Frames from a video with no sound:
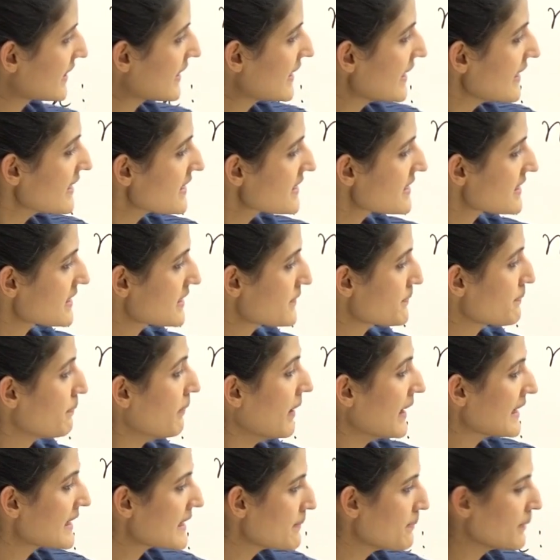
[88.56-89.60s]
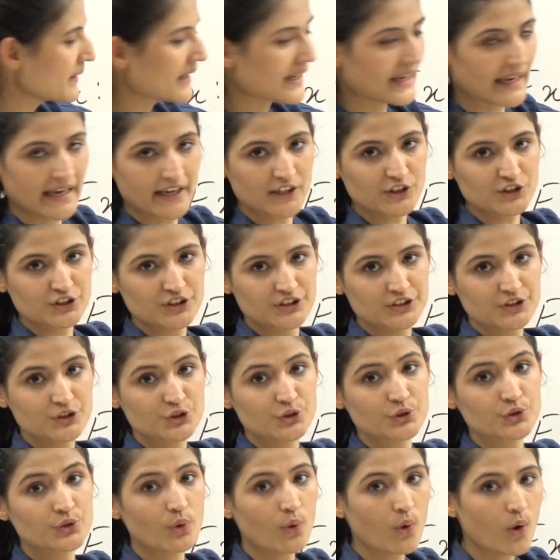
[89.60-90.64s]
these multiplications
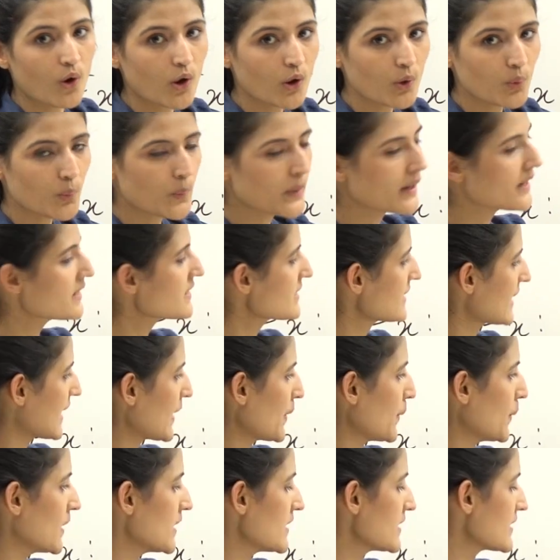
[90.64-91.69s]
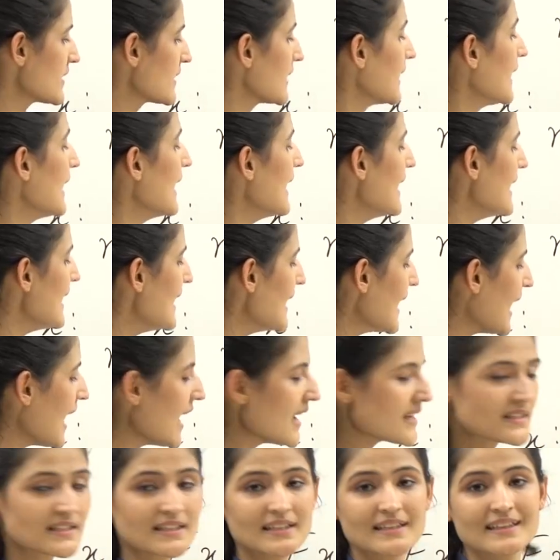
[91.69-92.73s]
should always give us
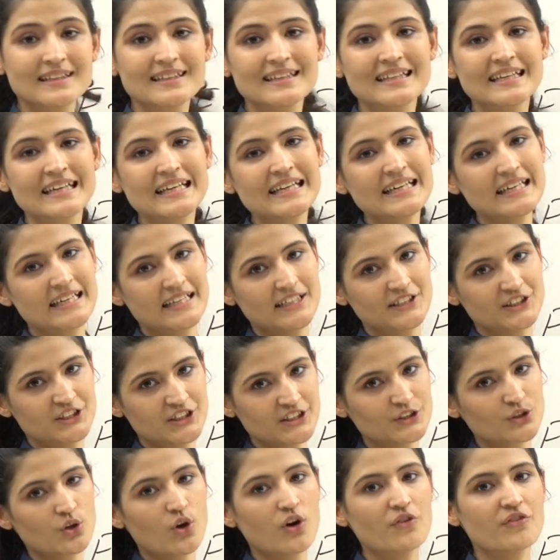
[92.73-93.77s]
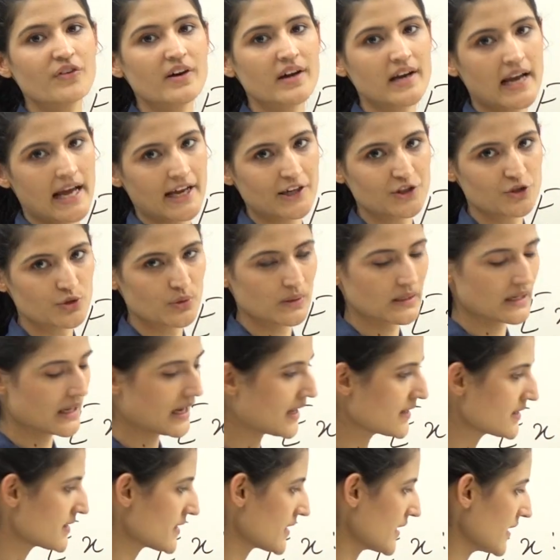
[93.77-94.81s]
last three digits of our actual
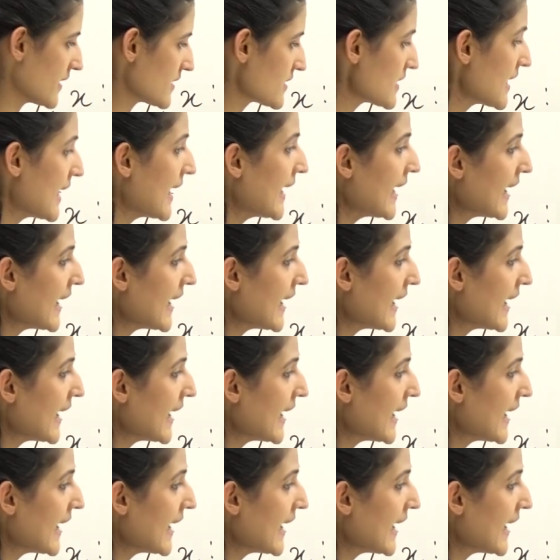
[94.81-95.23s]
answers.